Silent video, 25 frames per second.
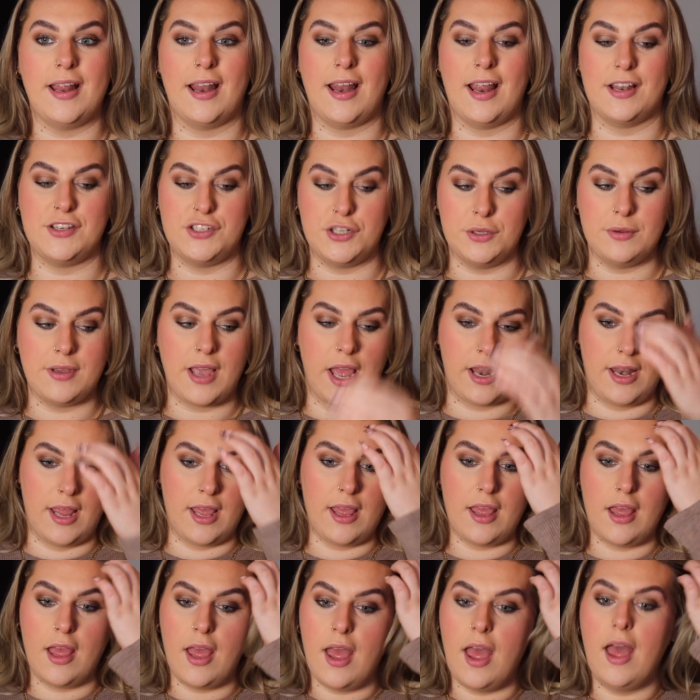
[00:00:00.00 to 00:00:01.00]
And I do get
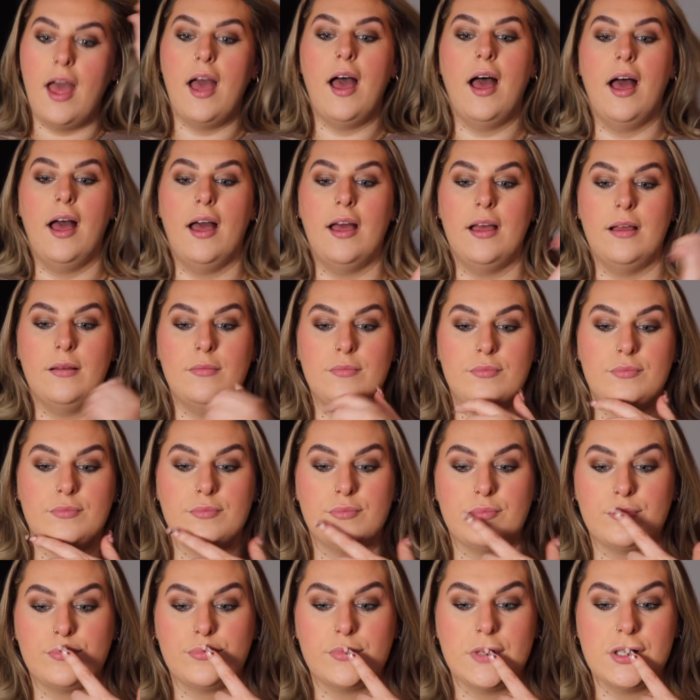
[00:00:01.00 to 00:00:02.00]

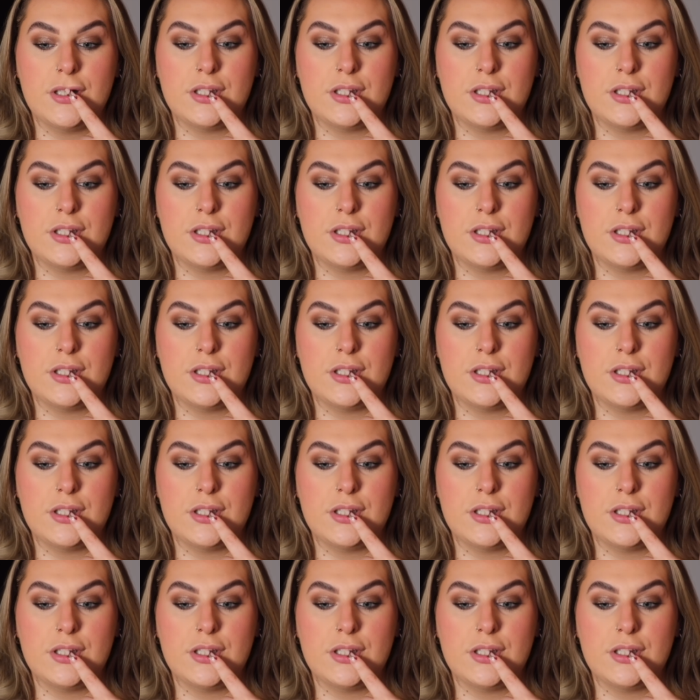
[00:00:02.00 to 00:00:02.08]
it.